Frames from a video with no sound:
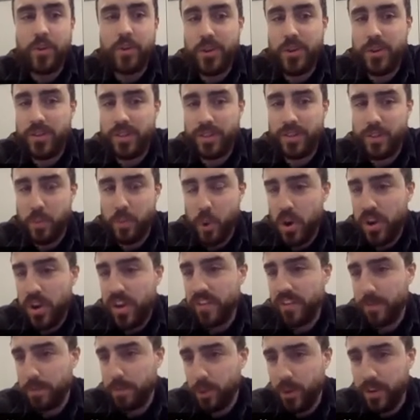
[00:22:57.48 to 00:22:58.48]
use of the word
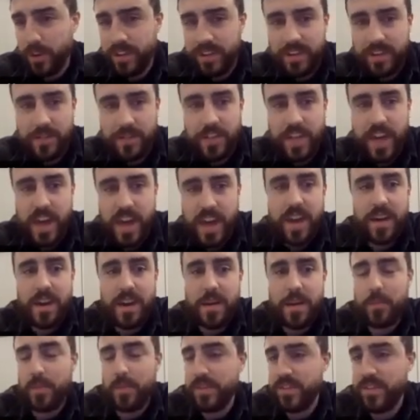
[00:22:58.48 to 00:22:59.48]
exploitative there
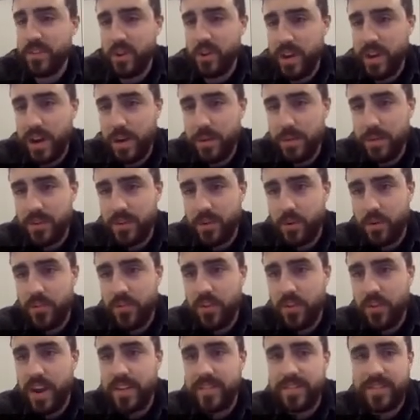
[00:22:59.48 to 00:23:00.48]
with 0 hours
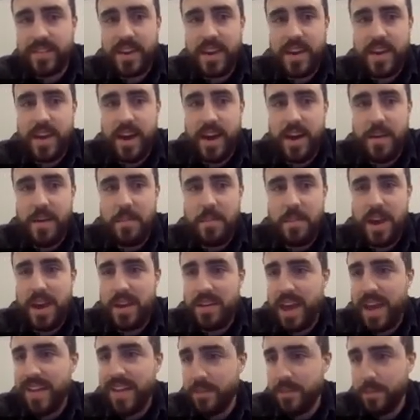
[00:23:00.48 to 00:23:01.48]
contracts
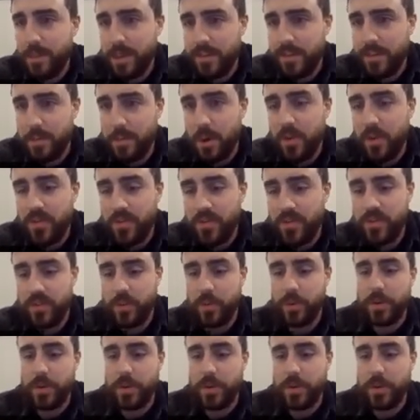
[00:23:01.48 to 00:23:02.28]
and adds a bit of emotion to it.